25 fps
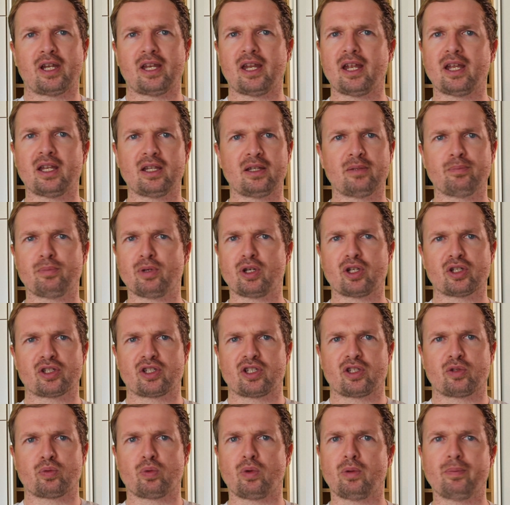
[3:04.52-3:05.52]
it in because
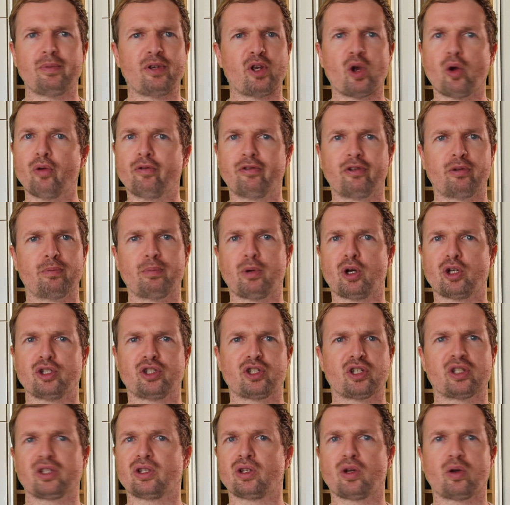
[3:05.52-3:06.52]
it will be over
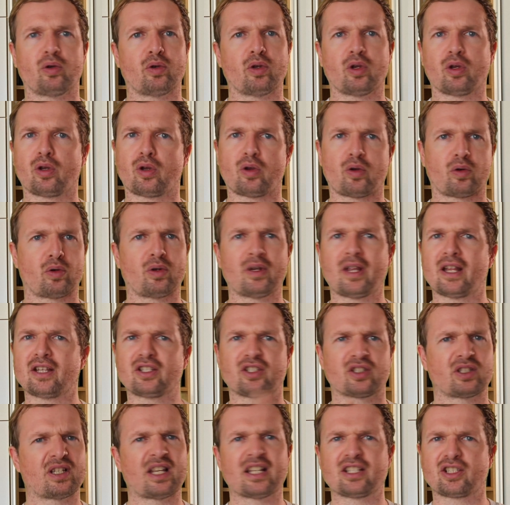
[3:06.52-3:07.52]
budget. No.
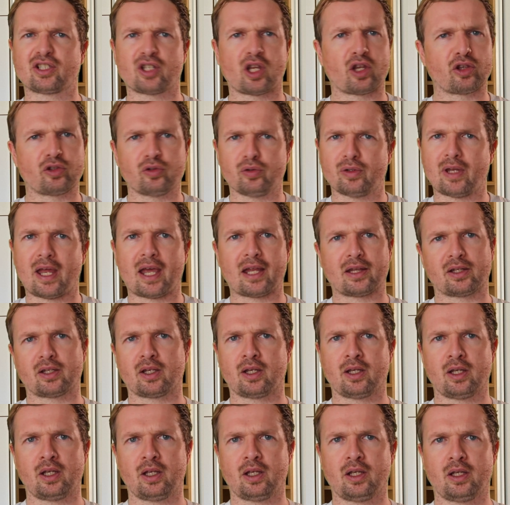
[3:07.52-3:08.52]
Let's not do that.
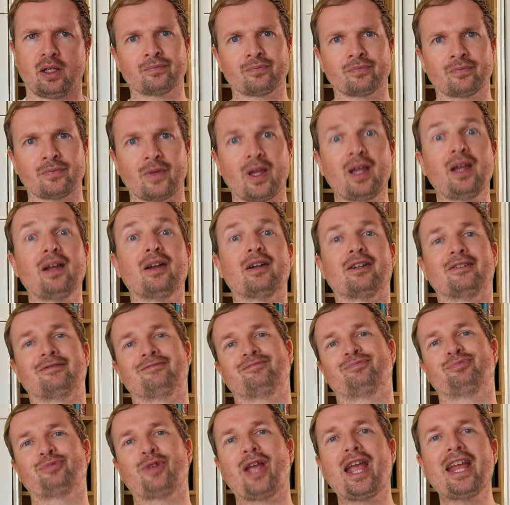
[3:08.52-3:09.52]

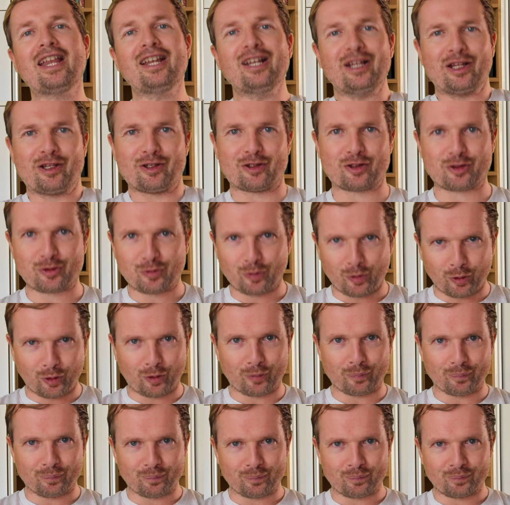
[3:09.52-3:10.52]
Endless
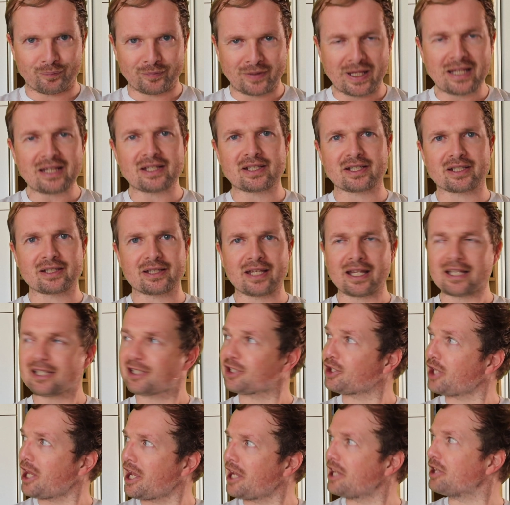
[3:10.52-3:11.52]
Worm.
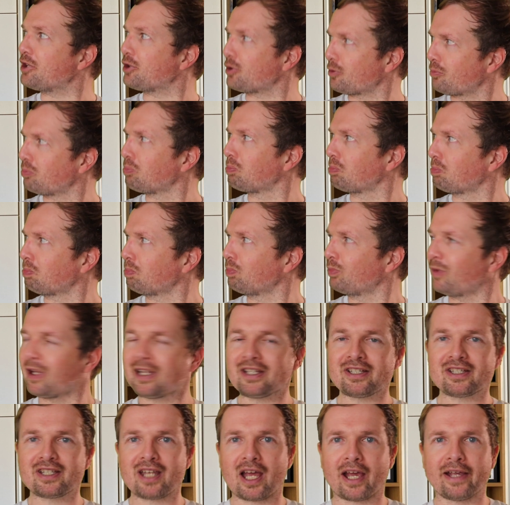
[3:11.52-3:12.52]
That's nice.
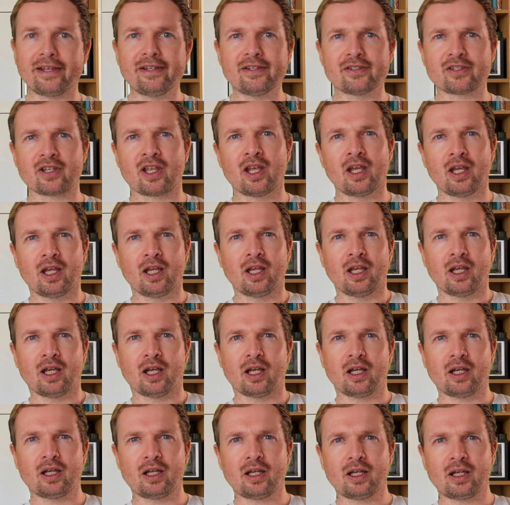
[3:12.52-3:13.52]
That's nice.
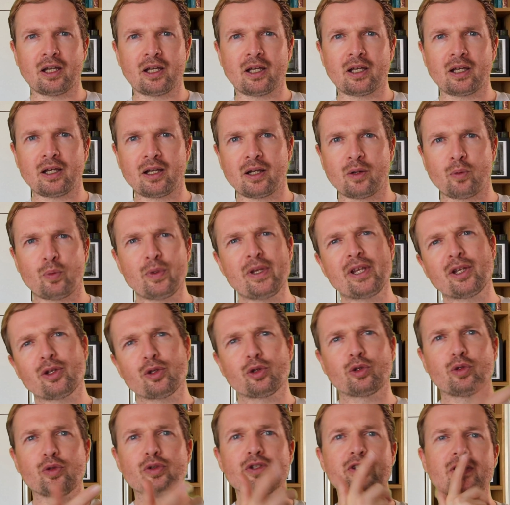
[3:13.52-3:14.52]
We
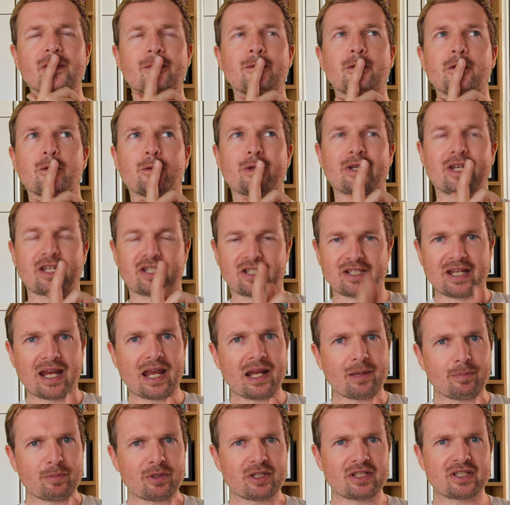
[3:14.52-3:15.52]
could do something with
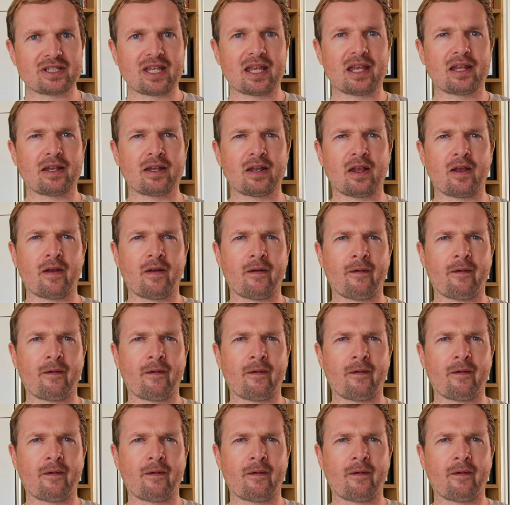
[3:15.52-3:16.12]
enchantments then.